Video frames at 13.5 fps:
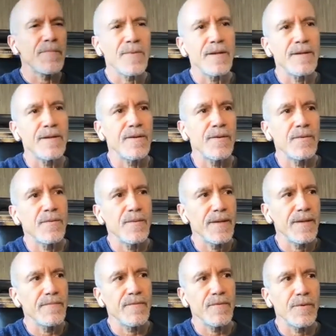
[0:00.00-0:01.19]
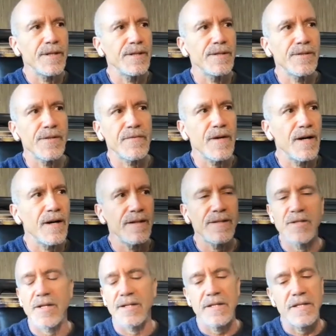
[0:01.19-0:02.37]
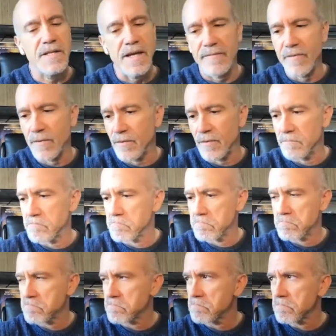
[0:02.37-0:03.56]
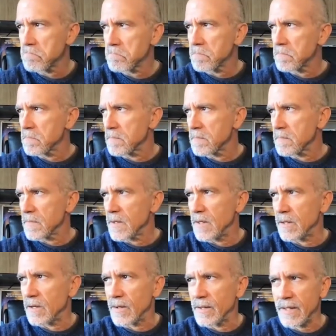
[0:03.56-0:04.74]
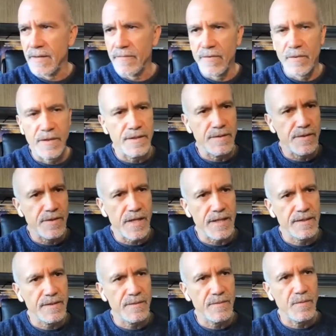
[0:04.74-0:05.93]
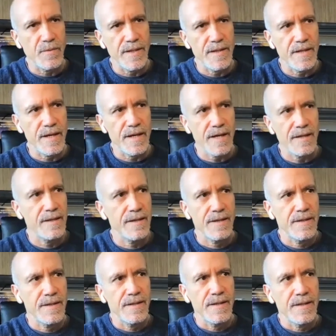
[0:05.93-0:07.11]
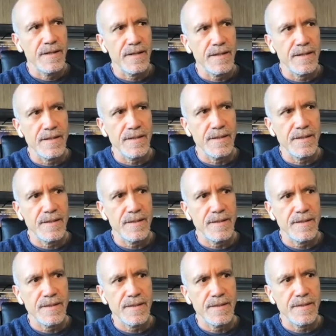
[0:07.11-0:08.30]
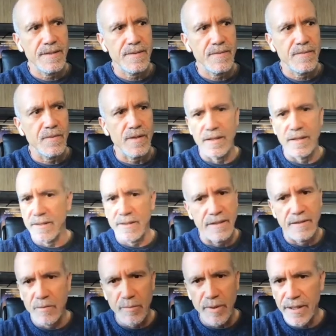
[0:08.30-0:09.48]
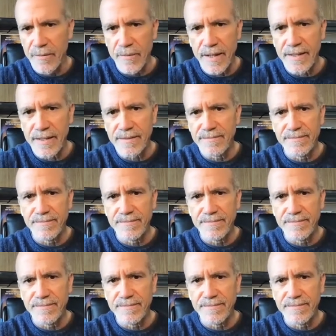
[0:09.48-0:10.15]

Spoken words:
in 4 years of college, I never intersected uh, with a Latino playwright,